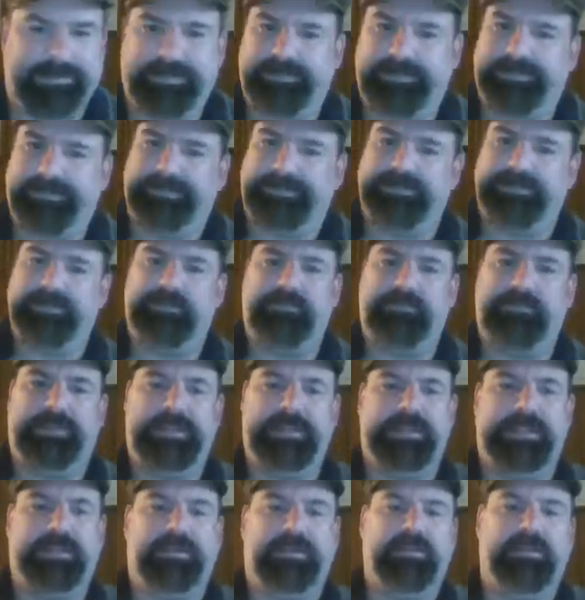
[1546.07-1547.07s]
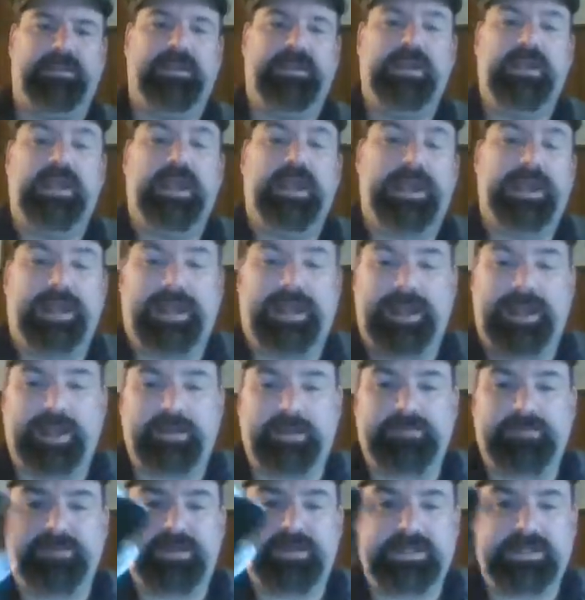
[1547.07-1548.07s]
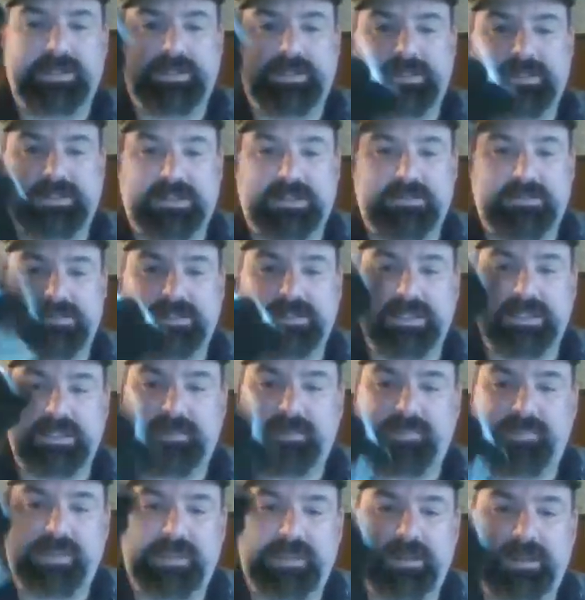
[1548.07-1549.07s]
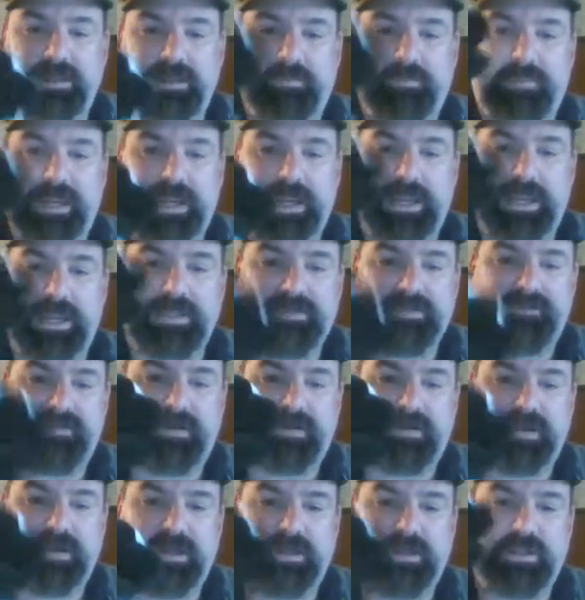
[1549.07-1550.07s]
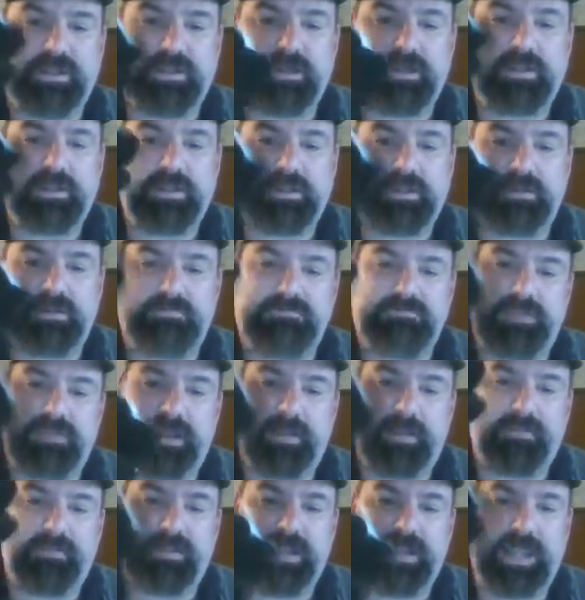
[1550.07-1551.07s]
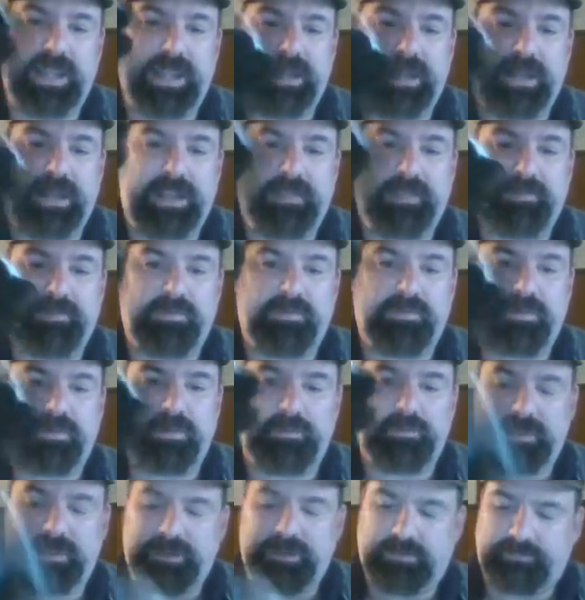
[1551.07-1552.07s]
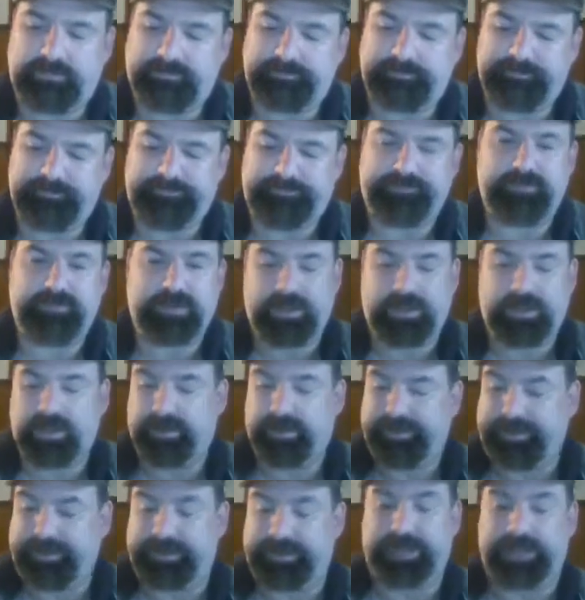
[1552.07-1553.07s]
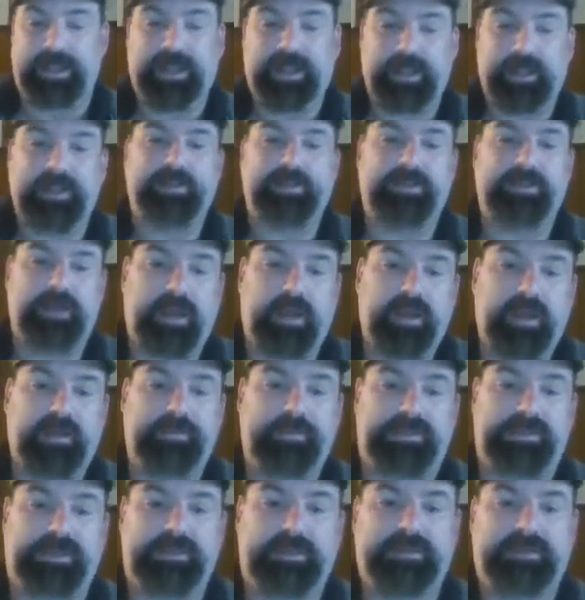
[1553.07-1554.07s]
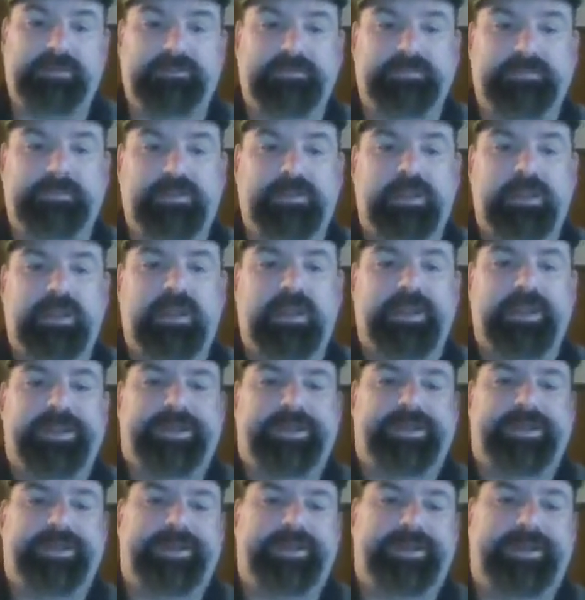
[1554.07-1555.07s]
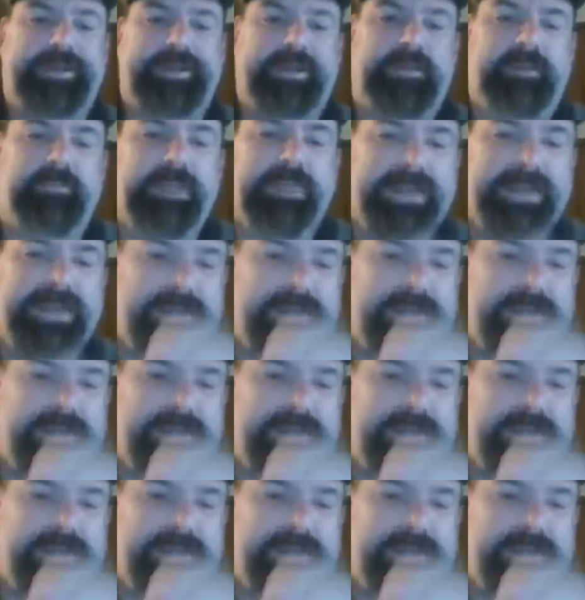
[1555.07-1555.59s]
Oh, man. I really don't think being a man's very good. I'm glad I'm a woman. Yeah, you ought to be. Men